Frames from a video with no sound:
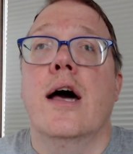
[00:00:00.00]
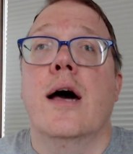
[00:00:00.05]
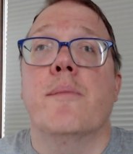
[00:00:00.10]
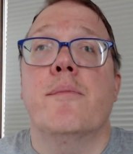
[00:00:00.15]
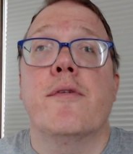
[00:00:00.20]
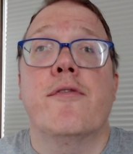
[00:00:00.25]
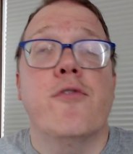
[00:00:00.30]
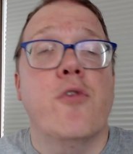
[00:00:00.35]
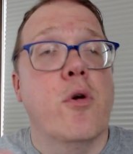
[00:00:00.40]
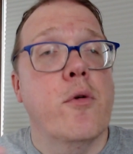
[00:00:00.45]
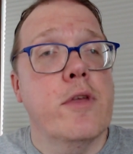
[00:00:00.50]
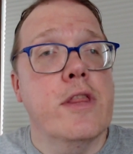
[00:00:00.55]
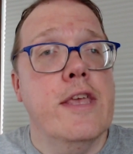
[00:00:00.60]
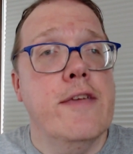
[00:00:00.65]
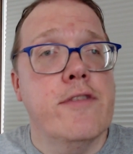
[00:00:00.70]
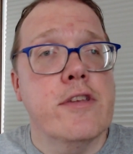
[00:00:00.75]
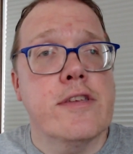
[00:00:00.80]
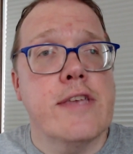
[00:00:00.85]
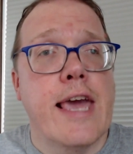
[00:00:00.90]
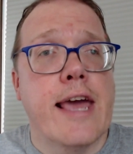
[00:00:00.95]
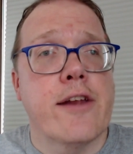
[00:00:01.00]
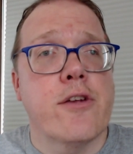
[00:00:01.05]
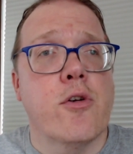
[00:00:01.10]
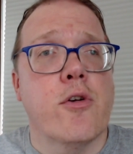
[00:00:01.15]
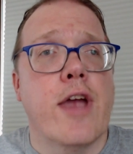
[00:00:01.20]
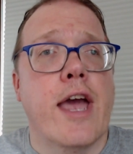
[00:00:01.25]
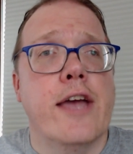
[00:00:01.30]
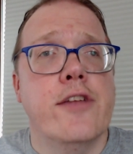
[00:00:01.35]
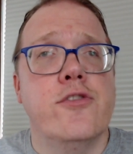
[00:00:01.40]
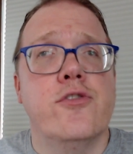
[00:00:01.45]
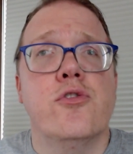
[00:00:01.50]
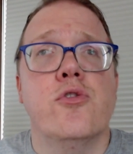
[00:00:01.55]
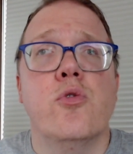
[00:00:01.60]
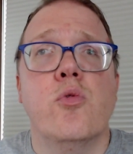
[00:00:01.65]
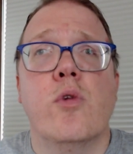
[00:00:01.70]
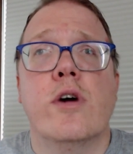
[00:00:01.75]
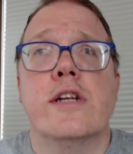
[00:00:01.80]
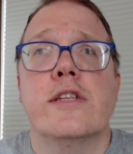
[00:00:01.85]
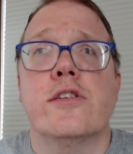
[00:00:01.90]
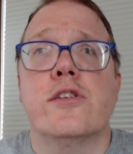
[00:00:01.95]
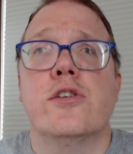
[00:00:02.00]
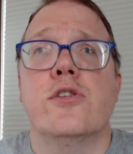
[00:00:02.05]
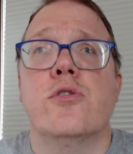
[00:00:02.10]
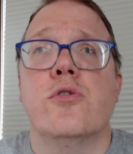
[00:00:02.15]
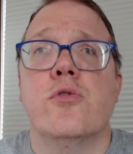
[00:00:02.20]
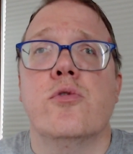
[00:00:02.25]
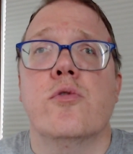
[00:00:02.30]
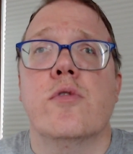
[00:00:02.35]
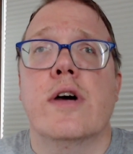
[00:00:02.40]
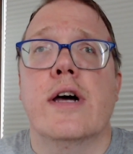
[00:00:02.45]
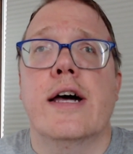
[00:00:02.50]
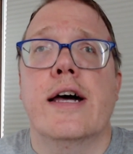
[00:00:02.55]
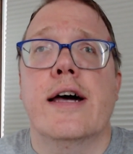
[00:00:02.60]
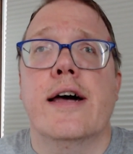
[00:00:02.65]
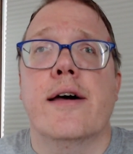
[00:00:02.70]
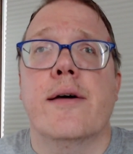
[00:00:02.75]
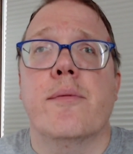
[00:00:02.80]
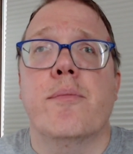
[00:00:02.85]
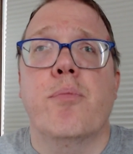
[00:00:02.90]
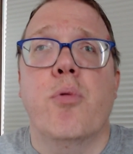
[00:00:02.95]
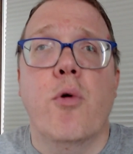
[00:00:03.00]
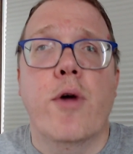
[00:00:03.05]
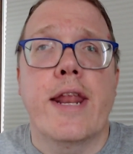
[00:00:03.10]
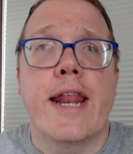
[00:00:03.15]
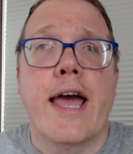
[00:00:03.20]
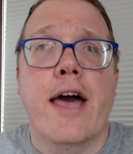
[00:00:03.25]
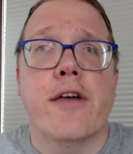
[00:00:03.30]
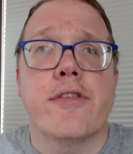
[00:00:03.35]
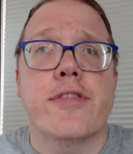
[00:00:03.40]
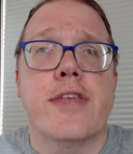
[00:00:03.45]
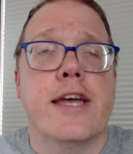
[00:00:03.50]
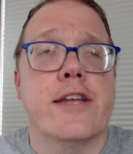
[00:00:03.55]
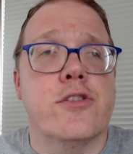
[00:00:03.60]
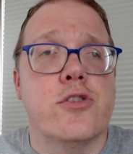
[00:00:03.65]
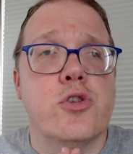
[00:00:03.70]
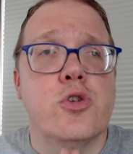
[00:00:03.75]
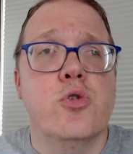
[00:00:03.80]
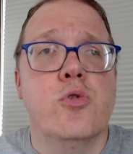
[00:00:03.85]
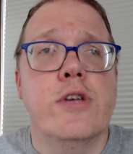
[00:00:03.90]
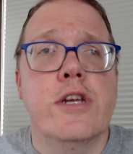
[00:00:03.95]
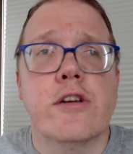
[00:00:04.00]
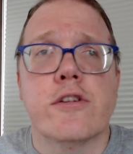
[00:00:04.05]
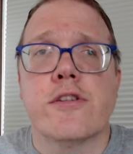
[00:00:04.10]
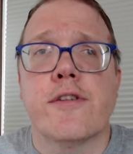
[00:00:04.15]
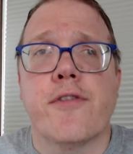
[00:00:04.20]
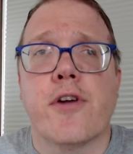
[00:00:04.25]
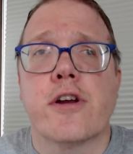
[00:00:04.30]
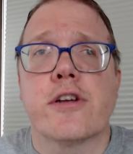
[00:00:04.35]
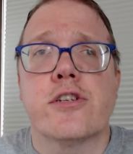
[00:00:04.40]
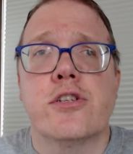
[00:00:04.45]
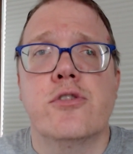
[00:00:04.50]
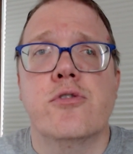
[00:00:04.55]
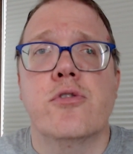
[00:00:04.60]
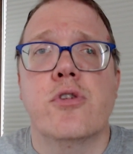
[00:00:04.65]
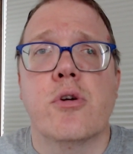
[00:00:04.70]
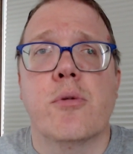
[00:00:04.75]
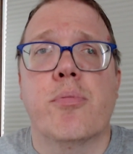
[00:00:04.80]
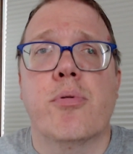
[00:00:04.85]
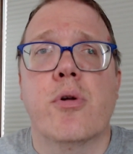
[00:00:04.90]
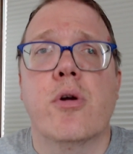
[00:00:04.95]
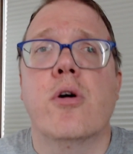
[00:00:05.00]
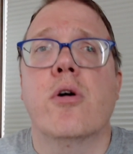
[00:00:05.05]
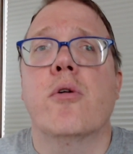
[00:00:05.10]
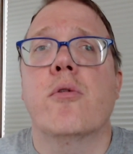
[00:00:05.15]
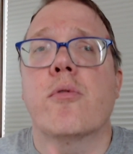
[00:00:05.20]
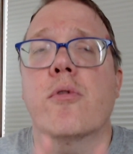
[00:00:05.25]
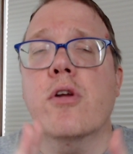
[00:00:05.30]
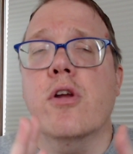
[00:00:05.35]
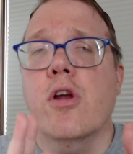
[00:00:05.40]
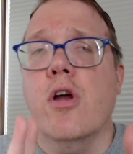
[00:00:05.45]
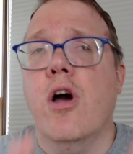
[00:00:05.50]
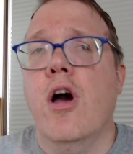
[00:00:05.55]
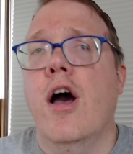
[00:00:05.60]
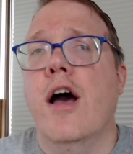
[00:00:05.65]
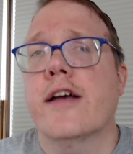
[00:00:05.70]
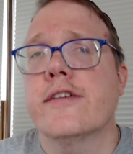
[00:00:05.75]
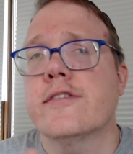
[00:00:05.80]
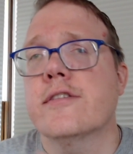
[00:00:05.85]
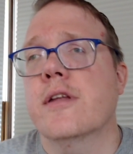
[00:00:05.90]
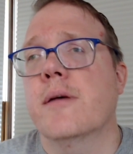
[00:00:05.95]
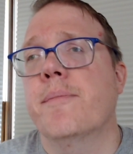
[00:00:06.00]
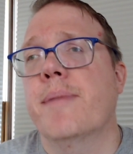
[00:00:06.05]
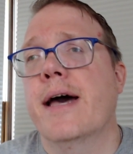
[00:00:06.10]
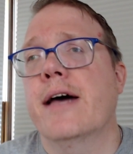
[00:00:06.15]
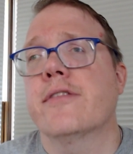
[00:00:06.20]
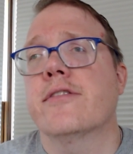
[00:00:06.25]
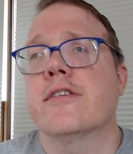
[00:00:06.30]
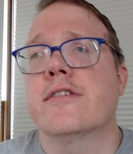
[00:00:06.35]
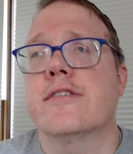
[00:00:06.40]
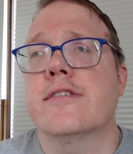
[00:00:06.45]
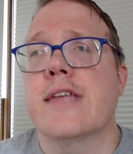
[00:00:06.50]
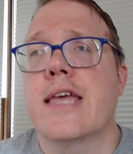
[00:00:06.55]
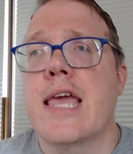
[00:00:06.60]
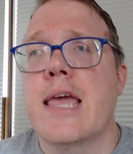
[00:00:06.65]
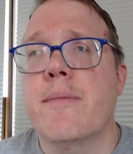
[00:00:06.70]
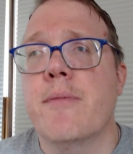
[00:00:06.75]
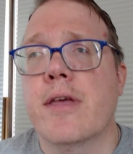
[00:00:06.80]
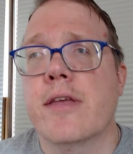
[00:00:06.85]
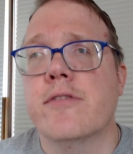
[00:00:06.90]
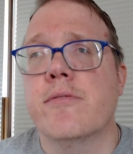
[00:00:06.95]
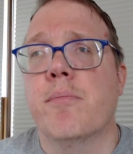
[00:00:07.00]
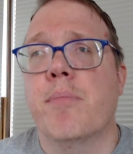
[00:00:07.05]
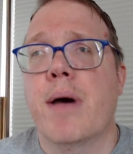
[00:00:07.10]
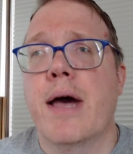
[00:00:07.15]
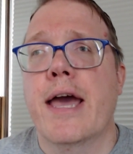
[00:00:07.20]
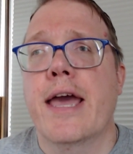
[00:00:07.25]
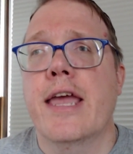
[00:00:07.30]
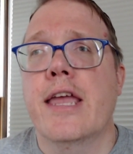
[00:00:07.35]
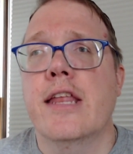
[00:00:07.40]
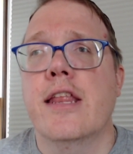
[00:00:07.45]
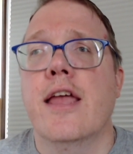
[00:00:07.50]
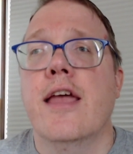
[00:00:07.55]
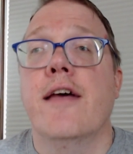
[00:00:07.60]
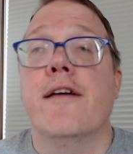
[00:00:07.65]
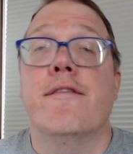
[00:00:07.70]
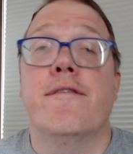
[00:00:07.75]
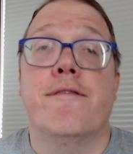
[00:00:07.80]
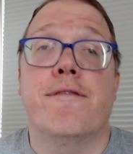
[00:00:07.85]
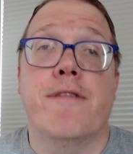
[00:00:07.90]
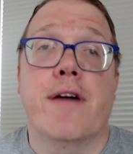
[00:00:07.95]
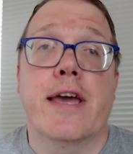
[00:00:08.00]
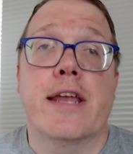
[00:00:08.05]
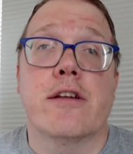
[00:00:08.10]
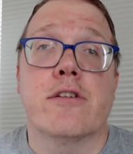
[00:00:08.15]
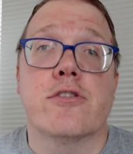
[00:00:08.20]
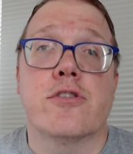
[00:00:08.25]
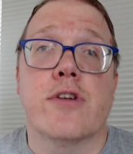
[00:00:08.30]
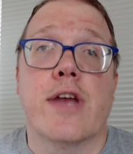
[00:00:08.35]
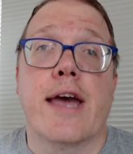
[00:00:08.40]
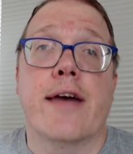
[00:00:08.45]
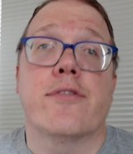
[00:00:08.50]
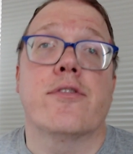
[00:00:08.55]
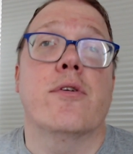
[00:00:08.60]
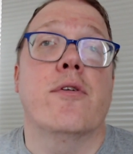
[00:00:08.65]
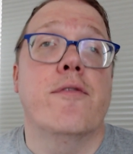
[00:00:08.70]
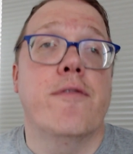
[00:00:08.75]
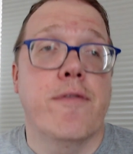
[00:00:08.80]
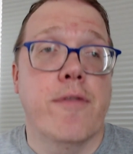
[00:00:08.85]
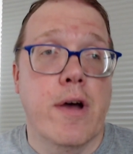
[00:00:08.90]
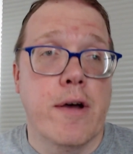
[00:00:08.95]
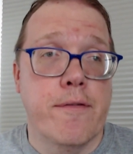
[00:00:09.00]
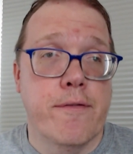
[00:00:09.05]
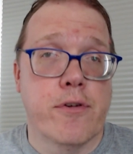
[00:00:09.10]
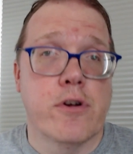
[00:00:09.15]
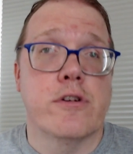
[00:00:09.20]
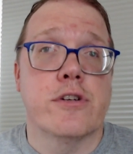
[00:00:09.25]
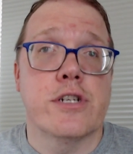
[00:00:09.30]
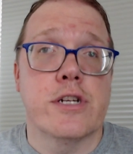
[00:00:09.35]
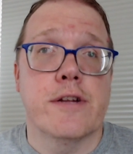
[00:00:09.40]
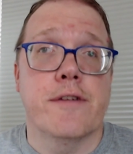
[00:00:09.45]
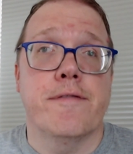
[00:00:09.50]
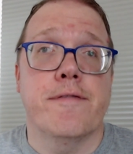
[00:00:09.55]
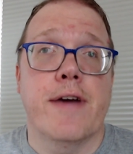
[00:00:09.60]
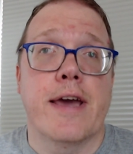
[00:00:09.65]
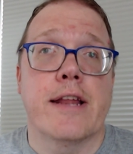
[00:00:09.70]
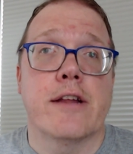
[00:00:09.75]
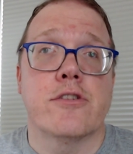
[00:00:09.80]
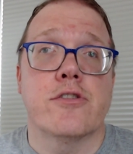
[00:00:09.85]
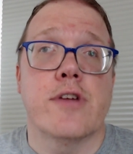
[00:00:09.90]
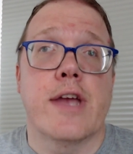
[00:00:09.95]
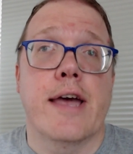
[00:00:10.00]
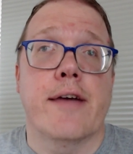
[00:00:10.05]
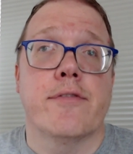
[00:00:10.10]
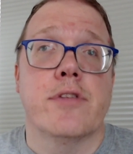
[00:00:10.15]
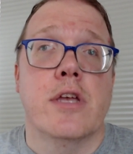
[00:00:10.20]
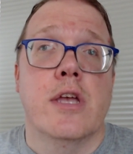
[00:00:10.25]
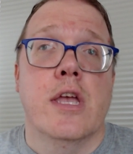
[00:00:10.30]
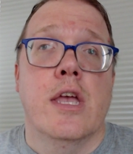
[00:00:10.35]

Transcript: Before we leave this category, I do want to point out that 2 years of Arc Studio Pro cost about the same as buying Final Draft, a version of Final Draft.